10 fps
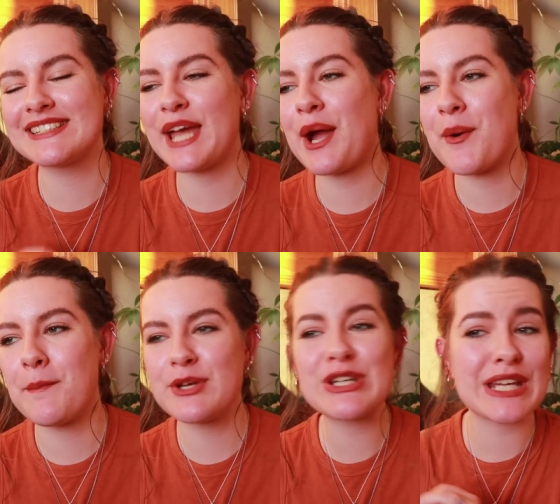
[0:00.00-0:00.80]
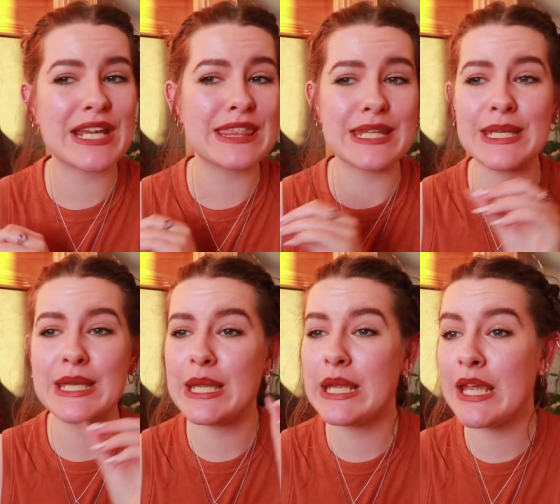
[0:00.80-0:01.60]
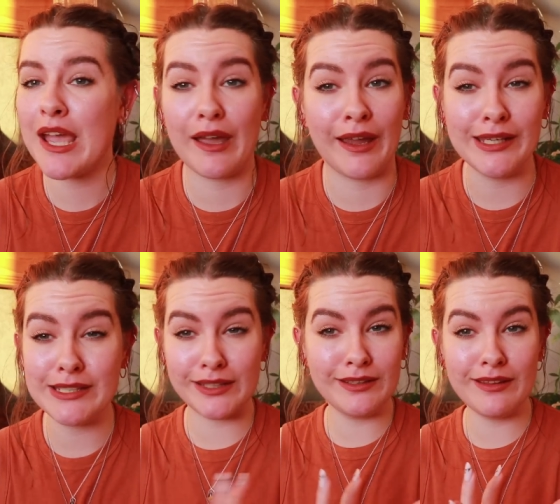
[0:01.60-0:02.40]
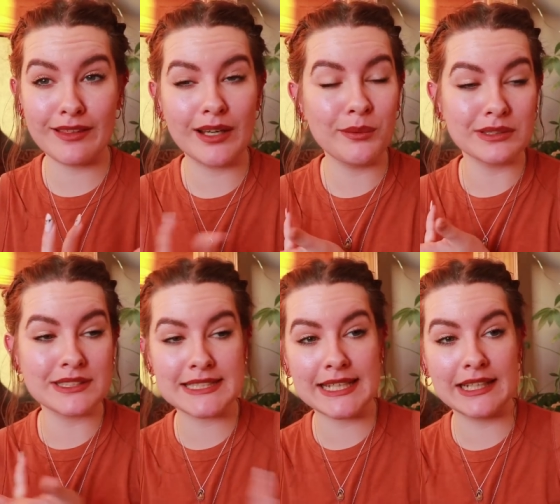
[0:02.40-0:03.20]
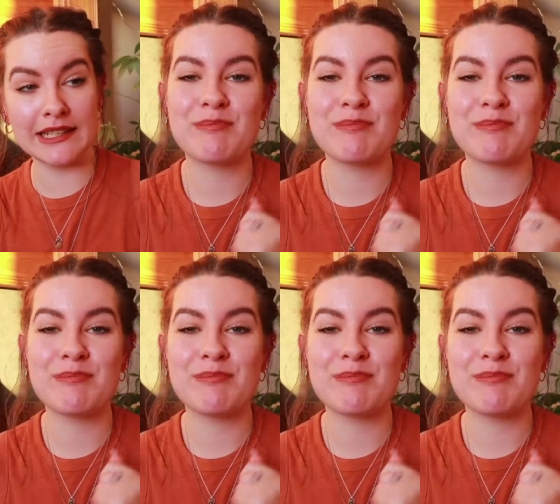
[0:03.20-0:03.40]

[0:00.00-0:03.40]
now Monday the 18th, I want to say.